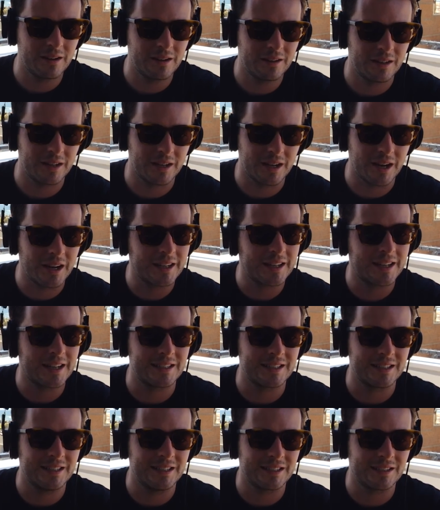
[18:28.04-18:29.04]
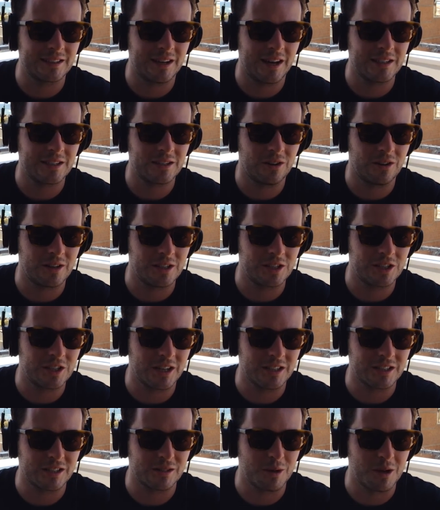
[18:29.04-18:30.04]
that kind of gets insights on each
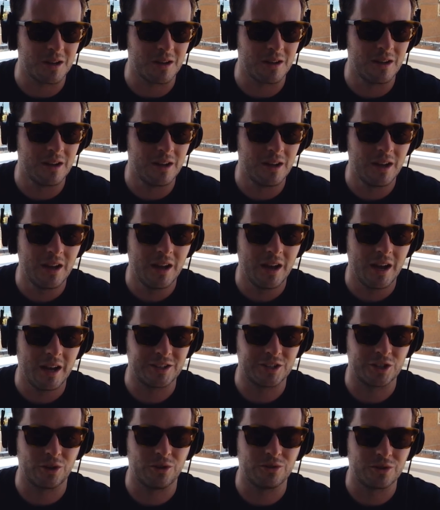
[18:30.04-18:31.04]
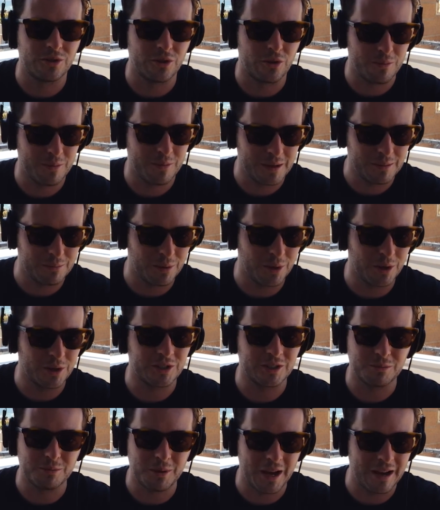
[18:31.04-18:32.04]
customer and shows the repeat
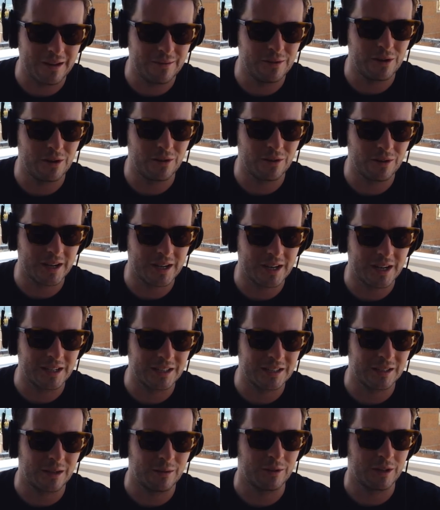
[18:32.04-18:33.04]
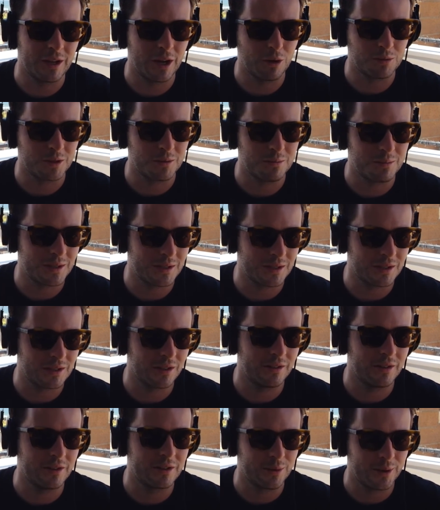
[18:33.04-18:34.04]
purchase behavior and all that kind of stuff and helps the business
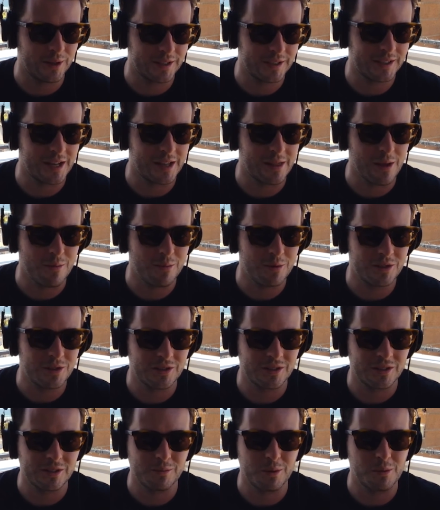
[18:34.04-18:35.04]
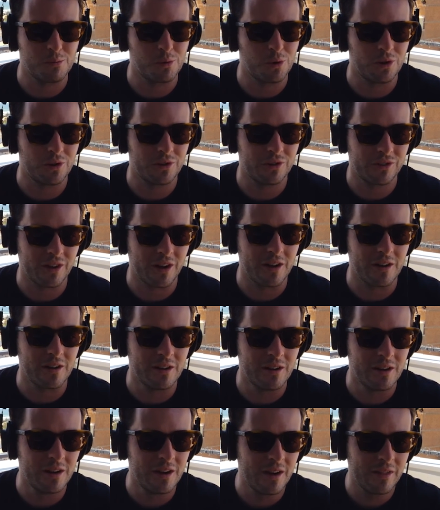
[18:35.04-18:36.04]
owner to understand their business a bit more so
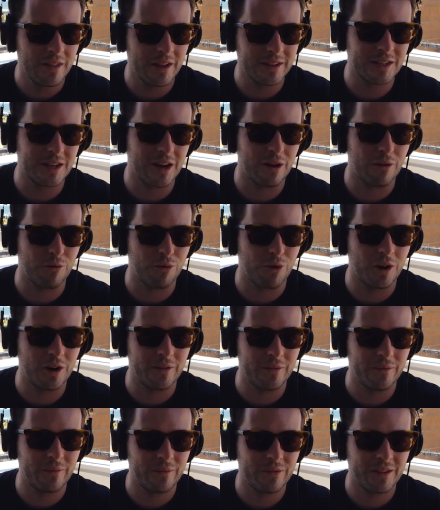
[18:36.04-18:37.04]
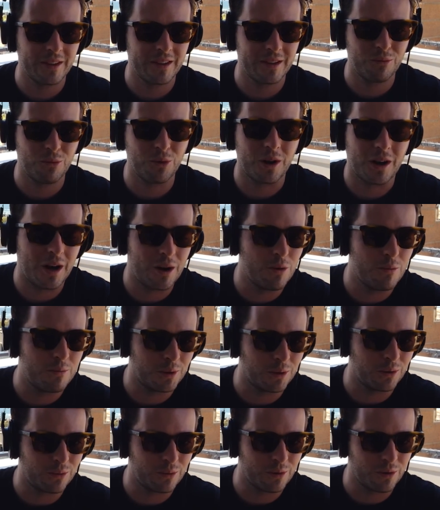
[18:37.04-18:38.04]
that's kind of what what i would
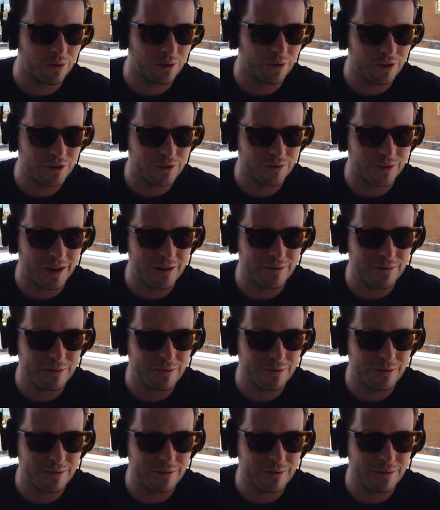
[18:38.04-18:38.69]
build with all those five